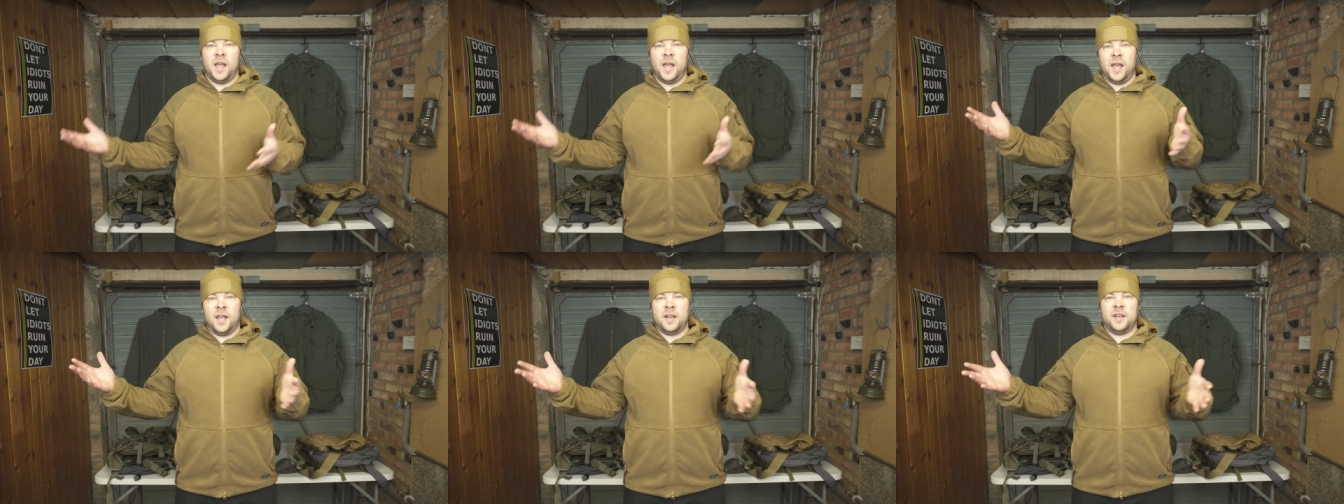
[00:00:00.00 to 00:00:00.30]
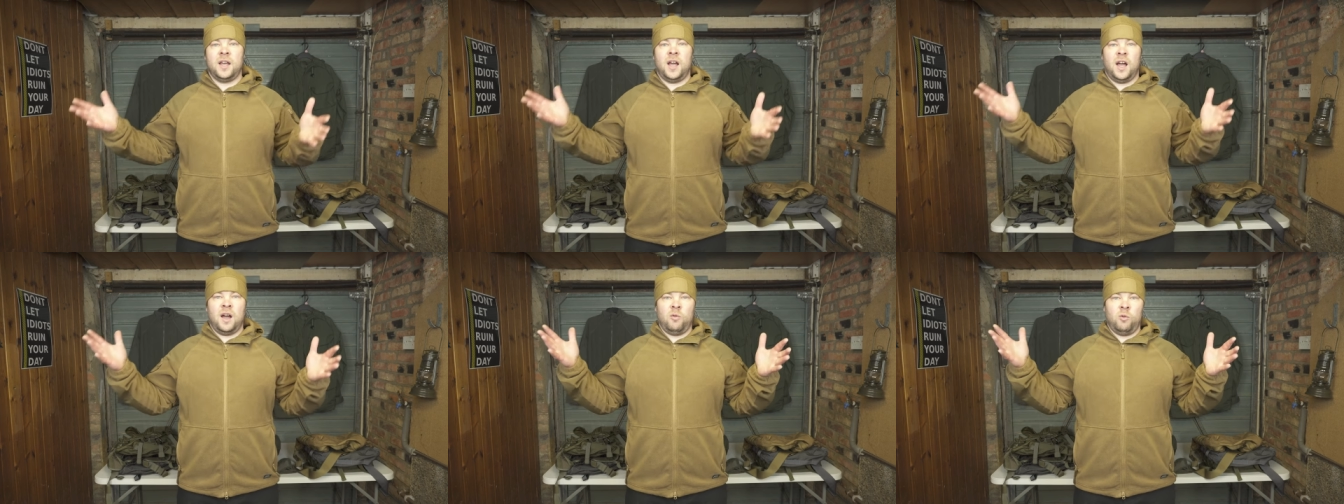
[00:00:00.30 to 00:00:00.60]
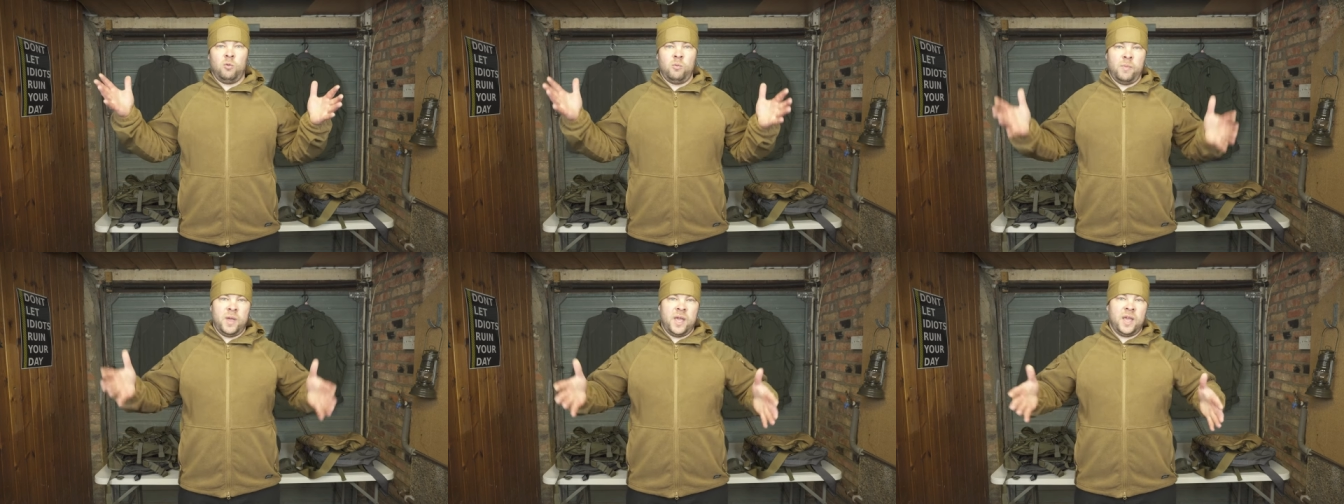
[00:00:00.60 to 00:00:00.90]
and I
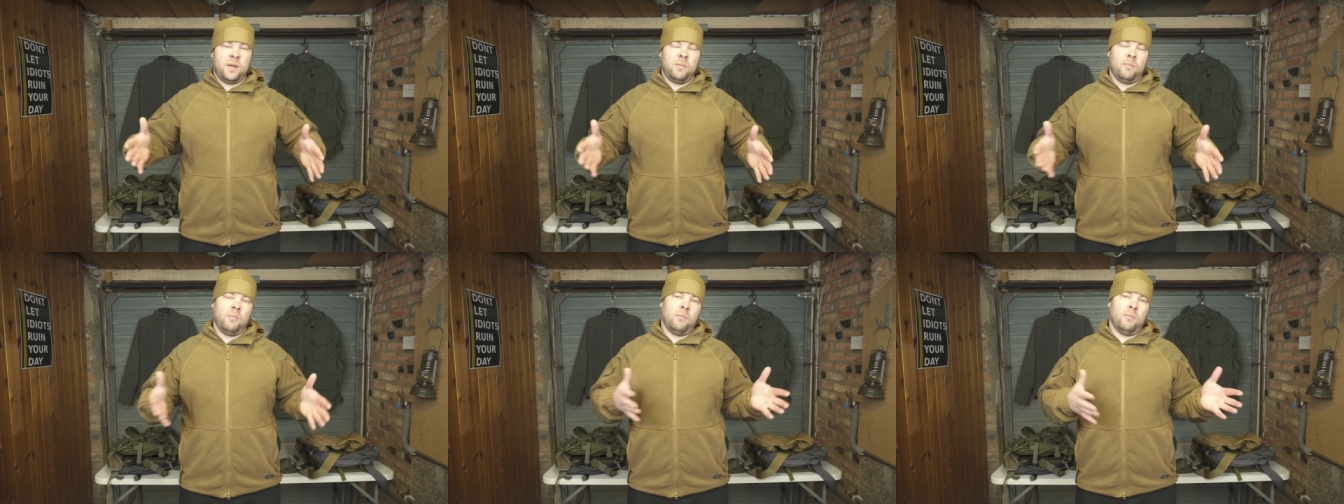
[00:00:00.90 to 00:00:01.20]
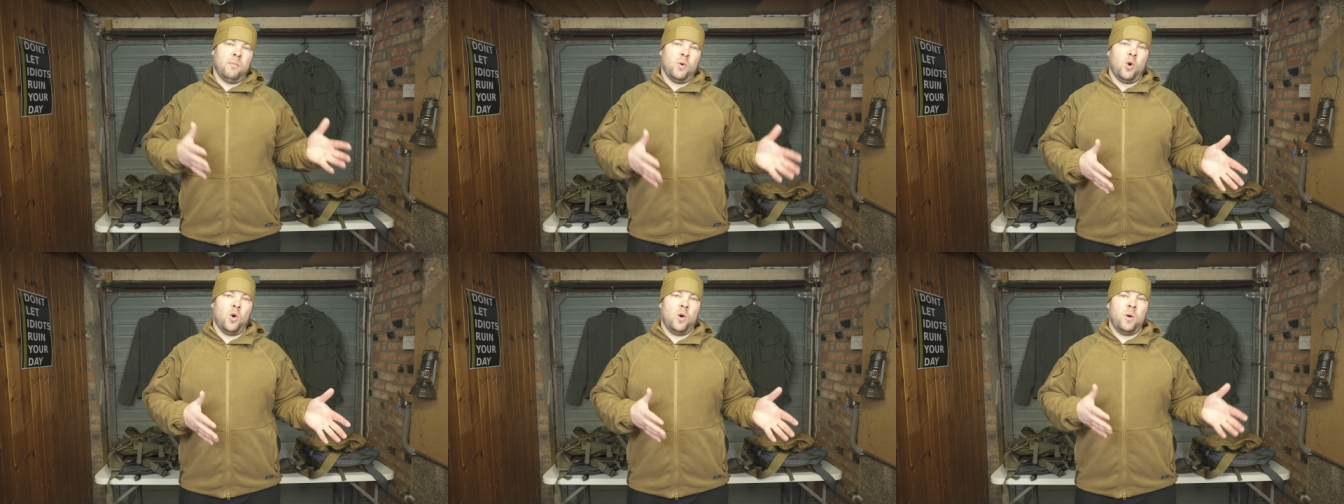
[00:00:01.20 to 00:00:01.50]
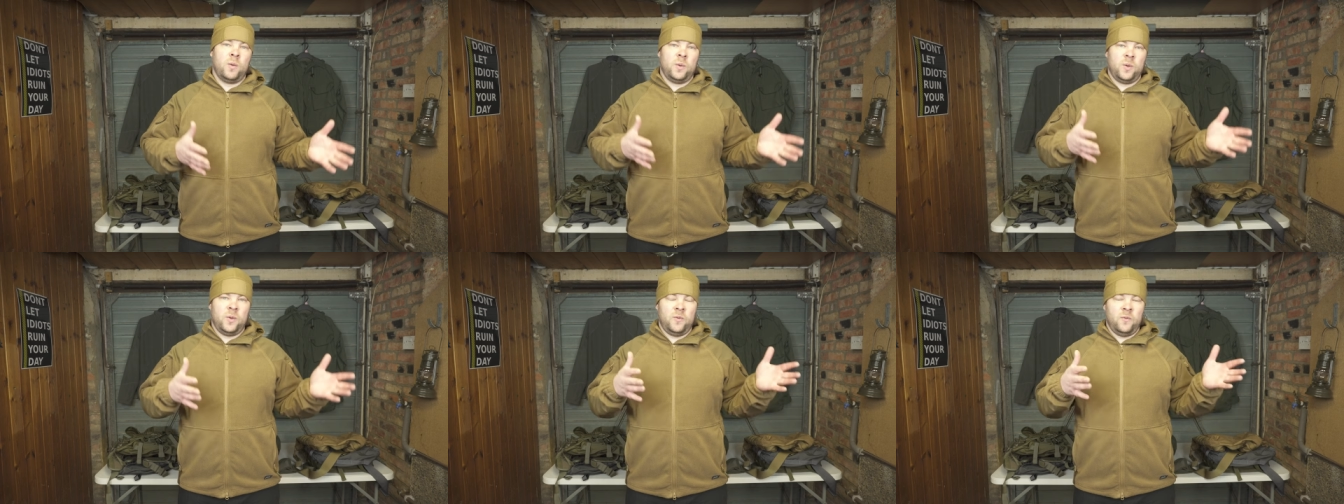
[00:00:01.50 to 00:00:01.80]
will make more
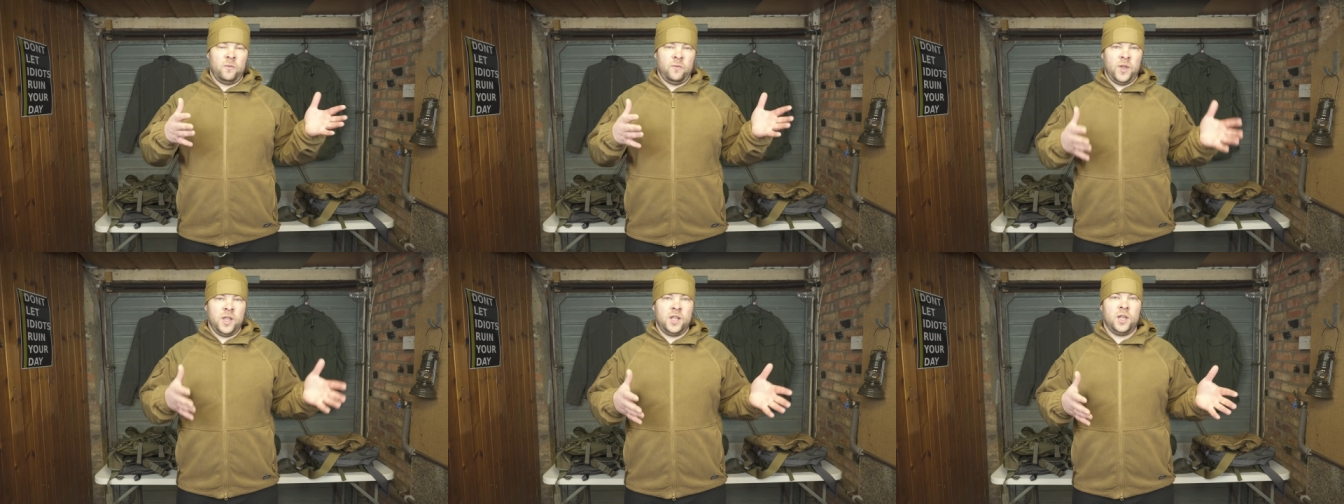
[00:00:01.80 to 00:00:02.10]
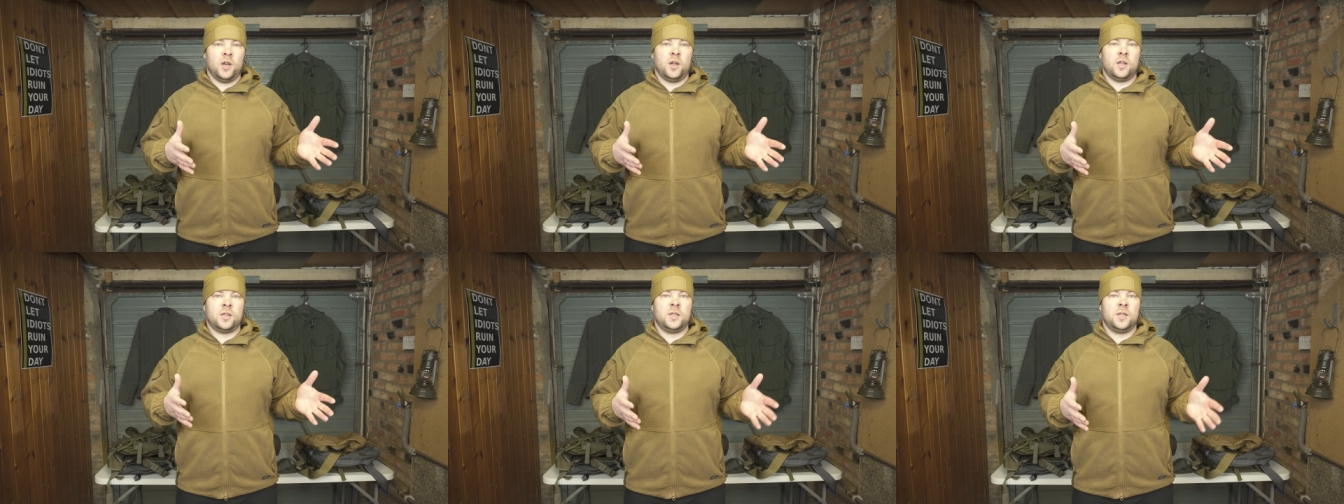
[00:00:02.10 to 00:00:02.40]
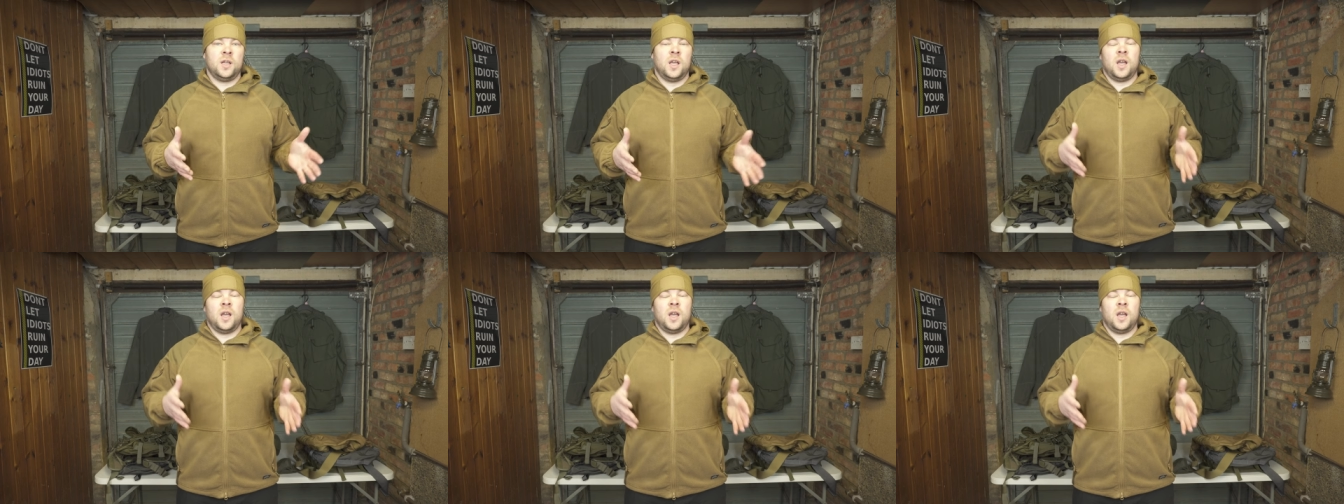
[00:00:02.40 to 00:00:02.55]
videos.